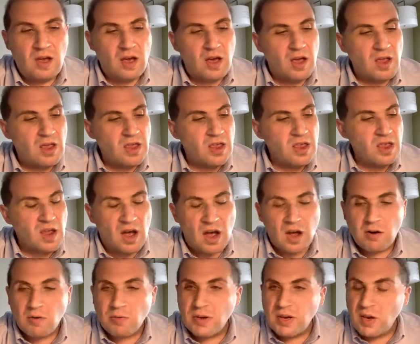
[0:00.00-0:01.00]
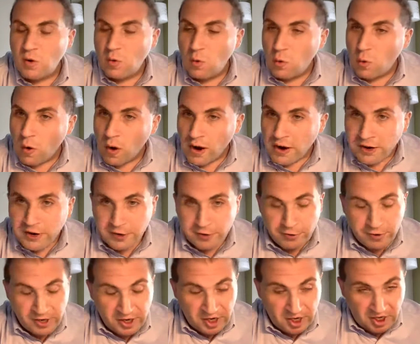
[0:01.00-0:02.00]
not
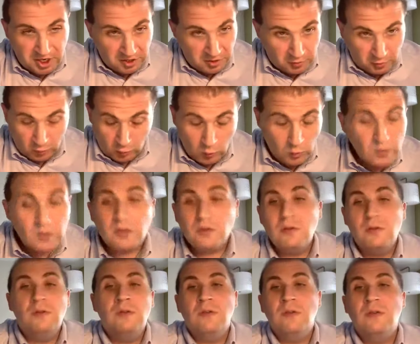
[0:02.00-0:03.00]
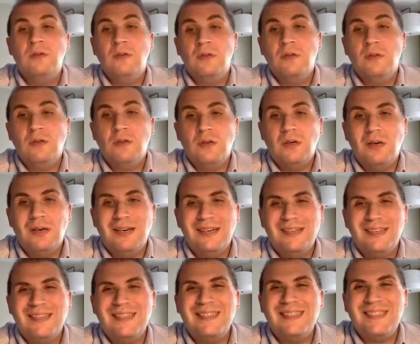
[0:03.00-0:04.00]
requiring you
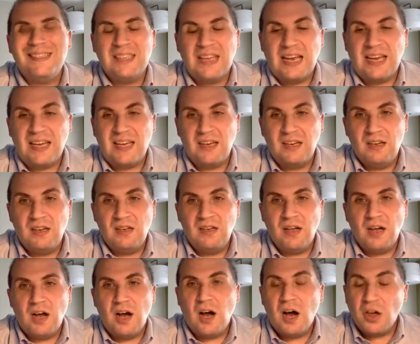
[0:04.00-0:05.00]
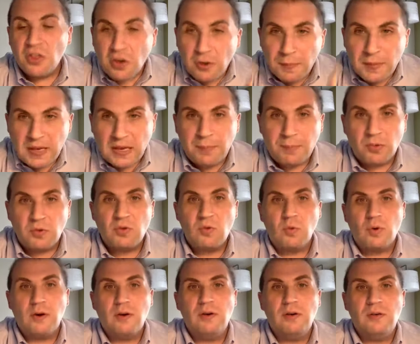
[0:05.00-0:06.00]
to cite other people's
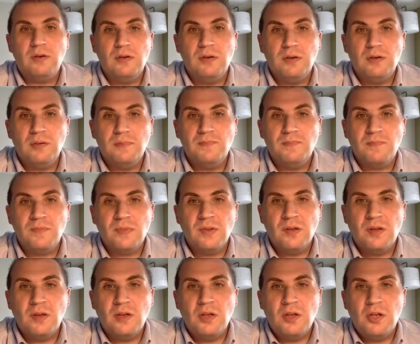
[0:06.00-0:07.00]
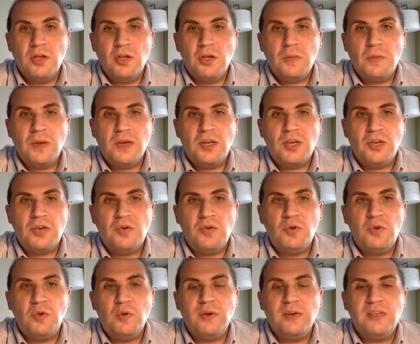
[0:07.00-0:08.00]
work, but you
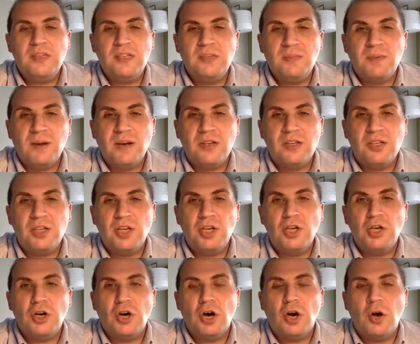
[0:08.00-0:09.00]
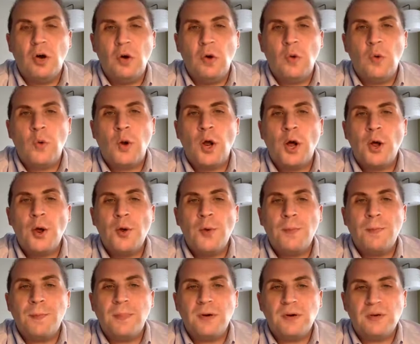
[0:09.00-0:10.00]
to express your own
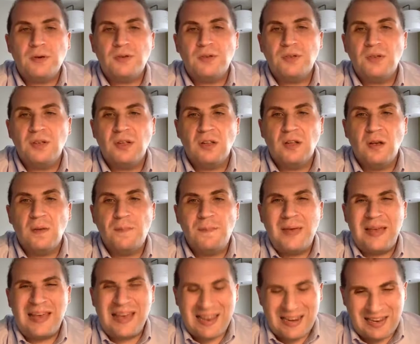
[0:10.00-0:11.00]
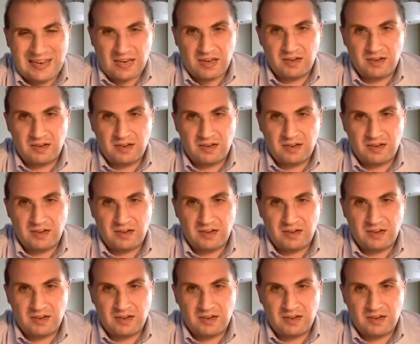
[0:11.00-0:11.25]
personal opinion.